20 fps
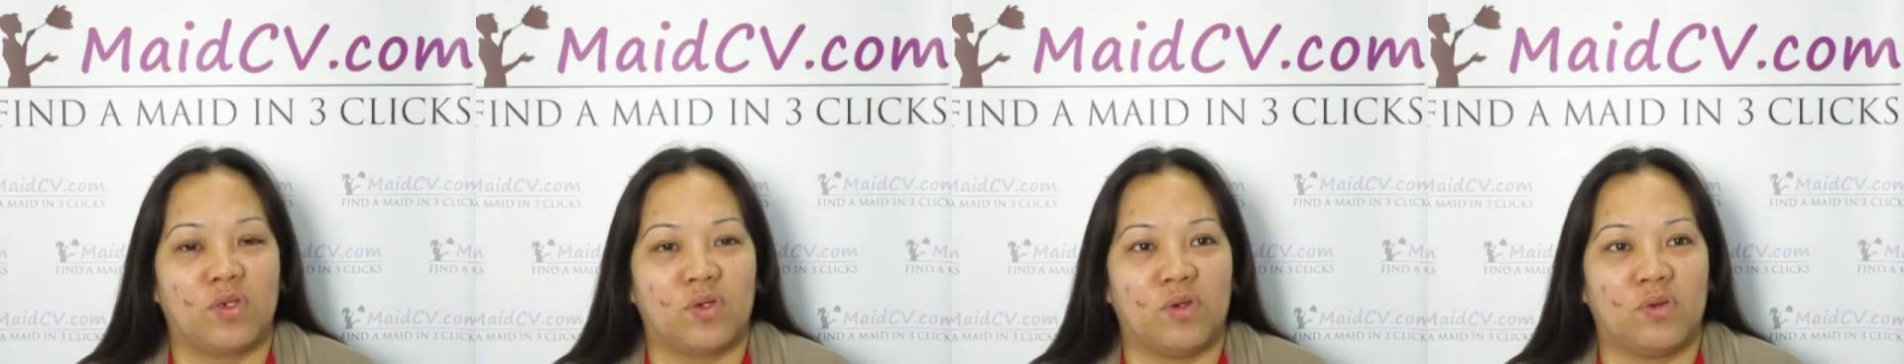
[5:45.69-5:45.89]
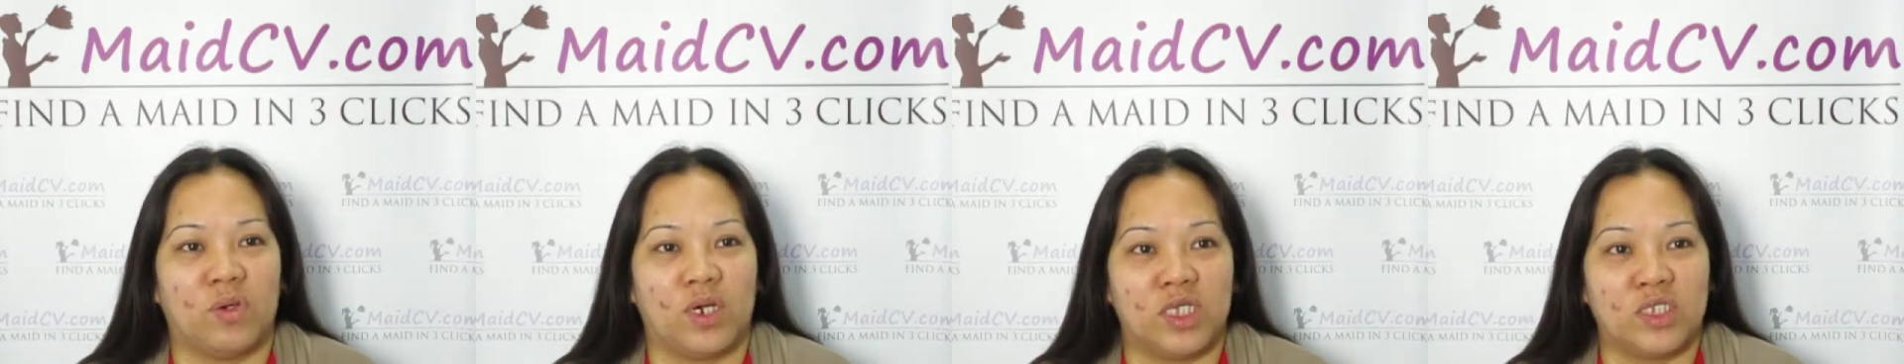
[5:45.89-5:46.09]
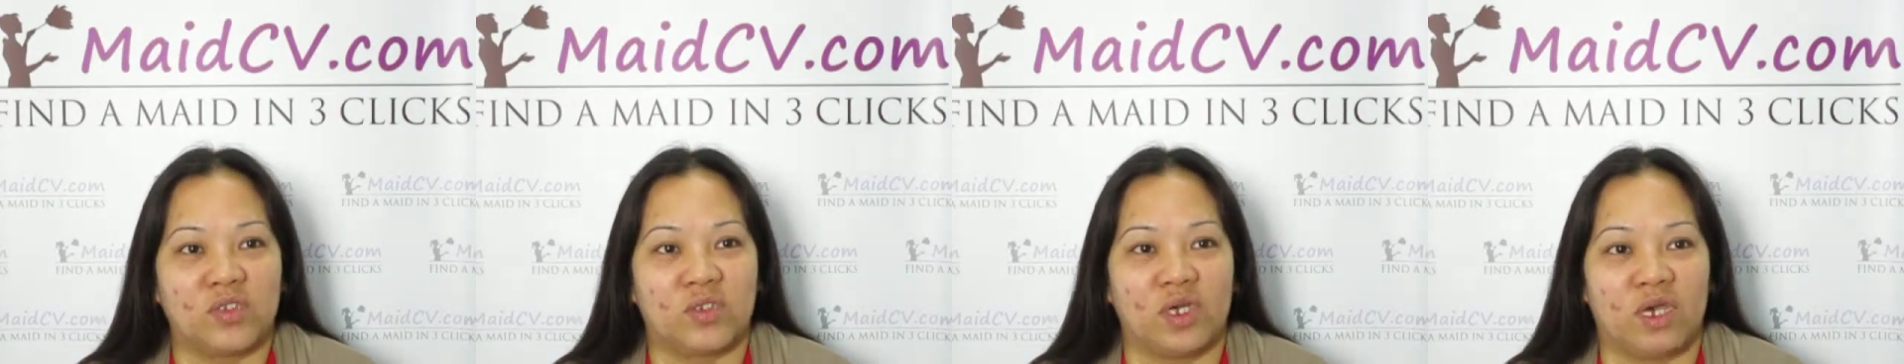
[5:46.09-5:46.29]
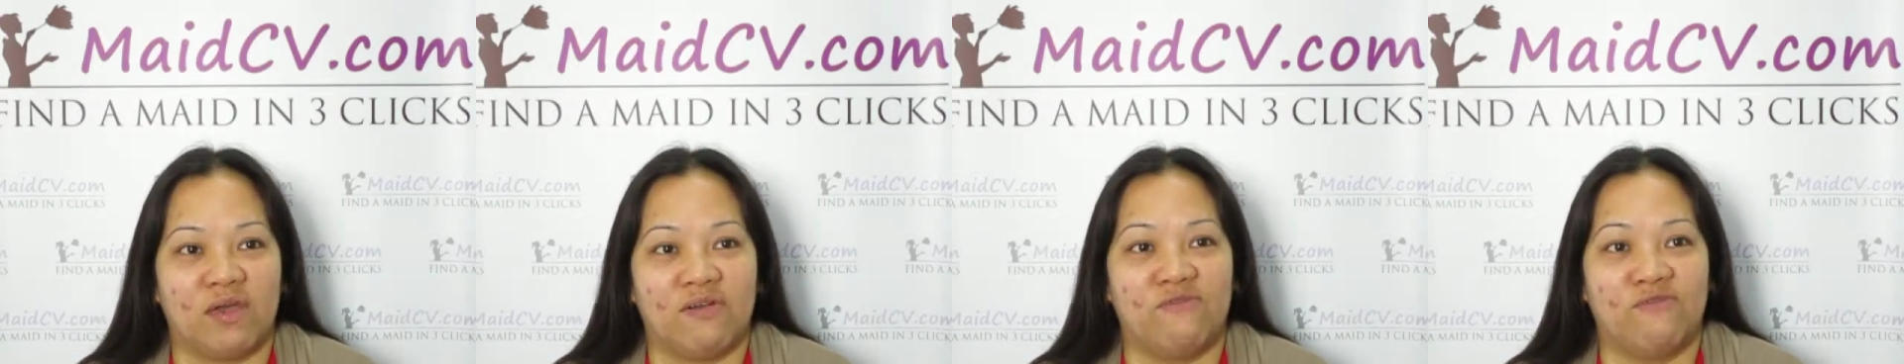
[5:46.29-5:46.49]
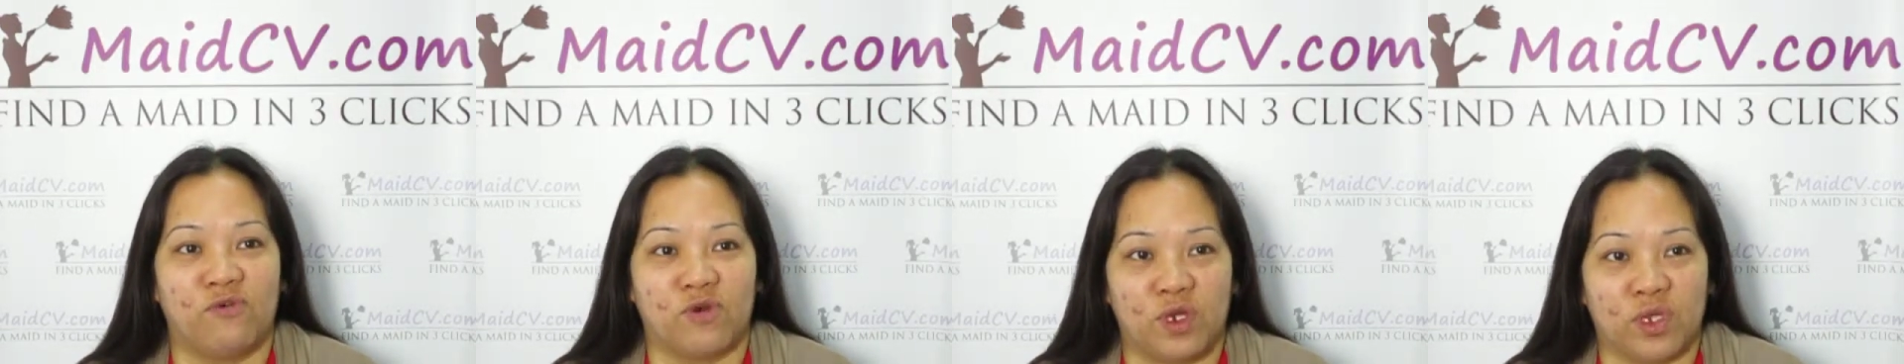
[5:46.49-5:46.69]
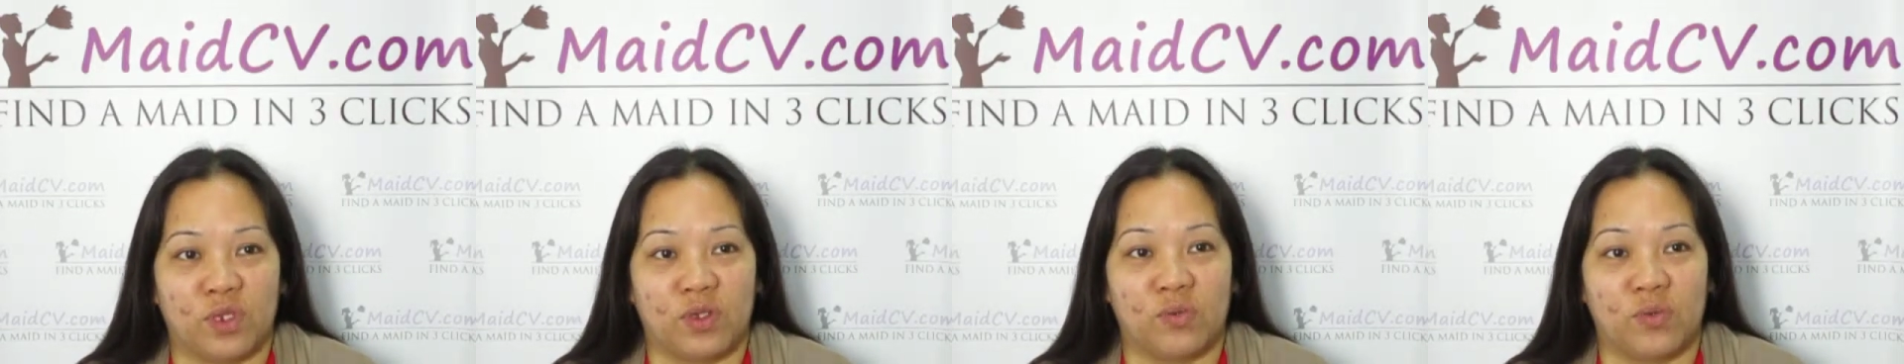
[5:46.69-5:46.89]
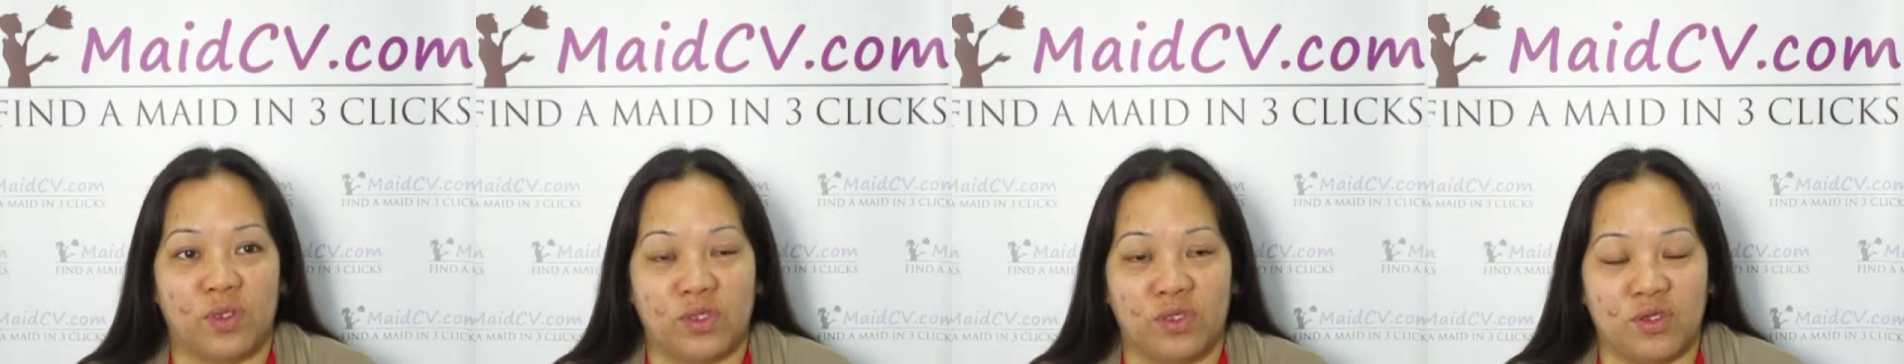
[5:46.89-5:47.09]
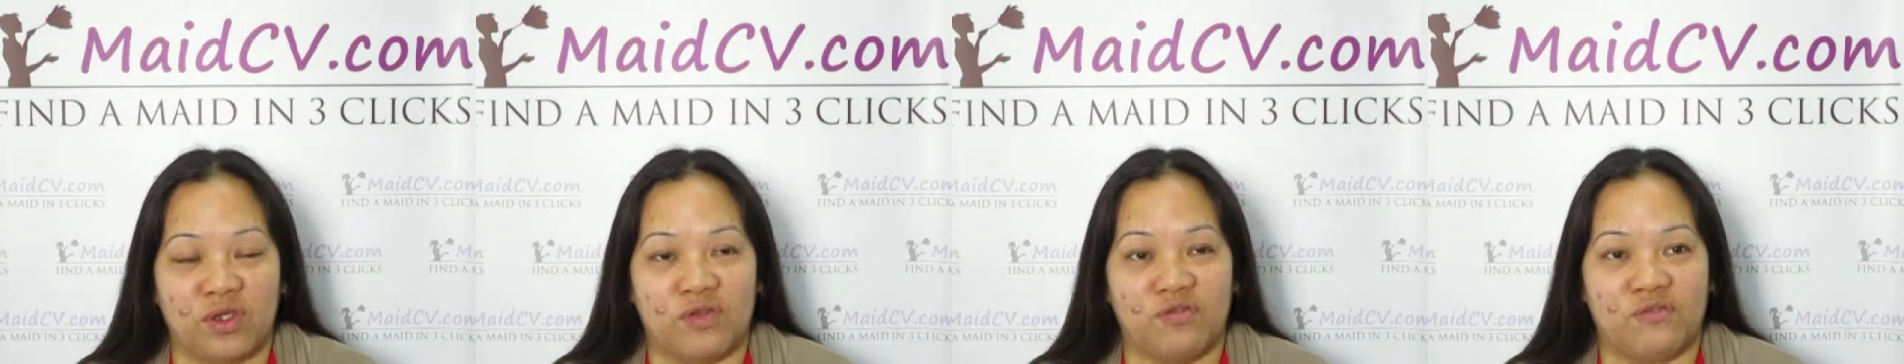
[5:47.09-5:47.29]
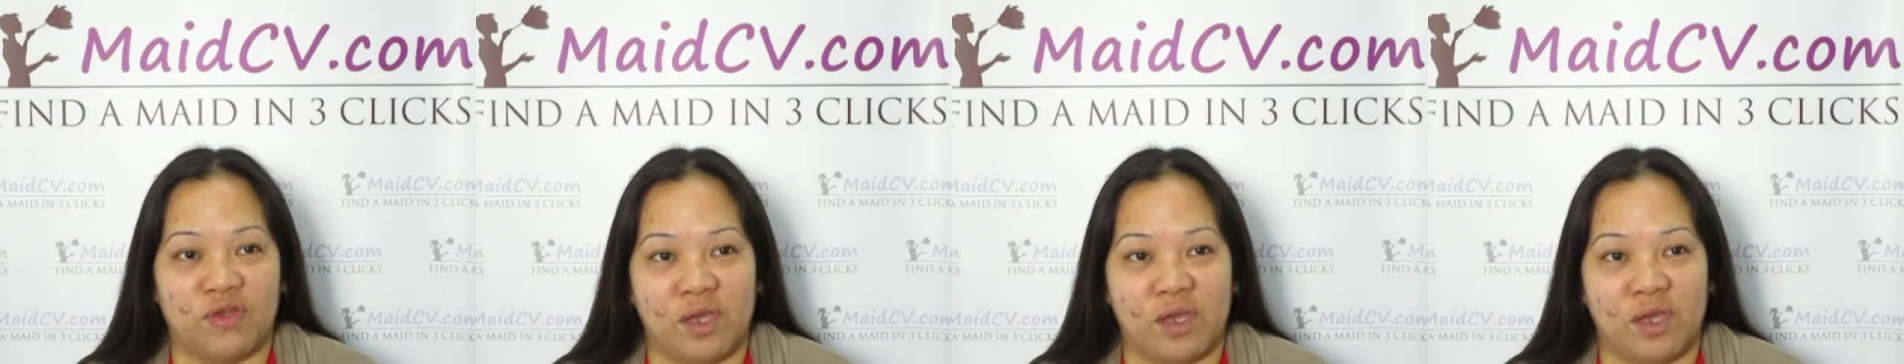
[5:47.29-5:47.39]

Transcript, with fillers: want to have work with your